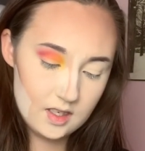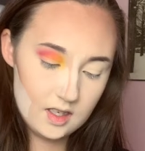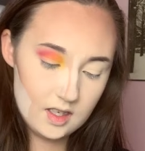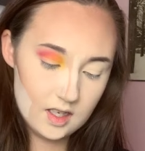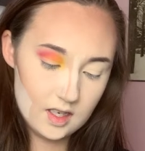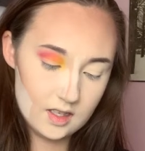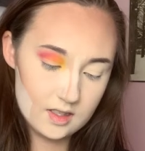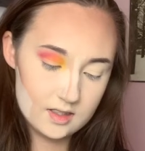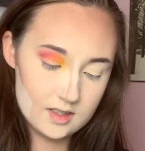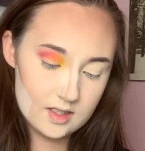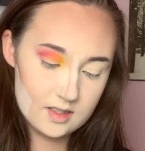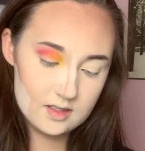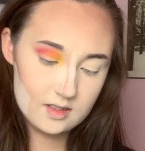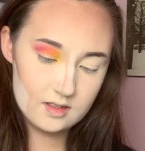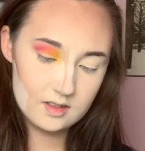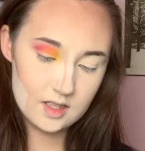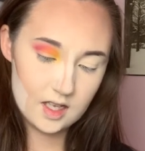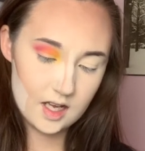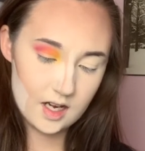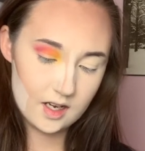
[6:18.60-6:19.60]
Yeah, this has a
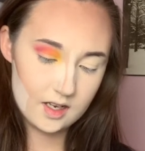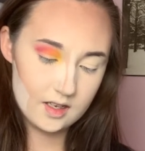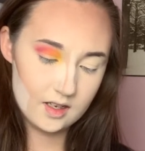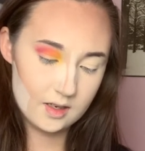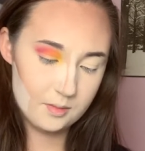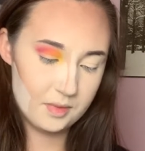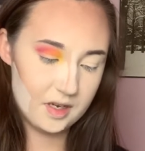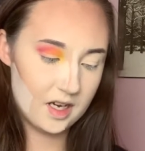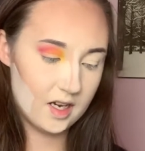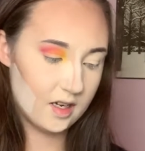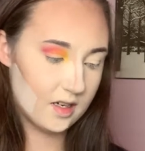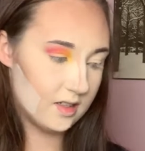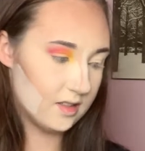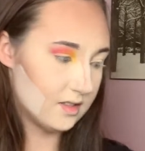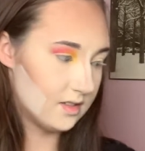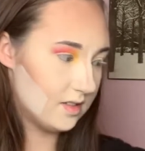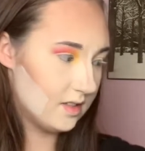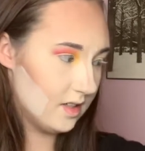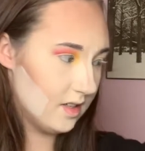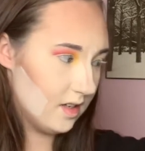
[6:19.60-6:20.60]
lot of kickback, and
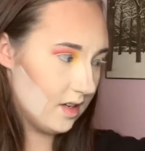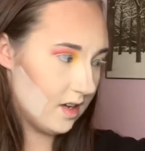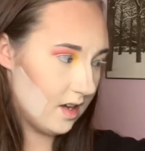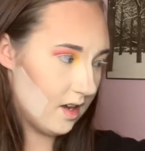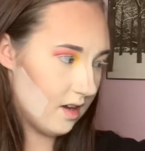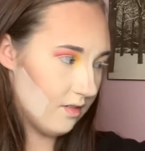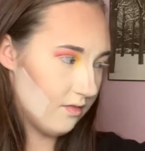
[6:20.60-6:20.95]
it's like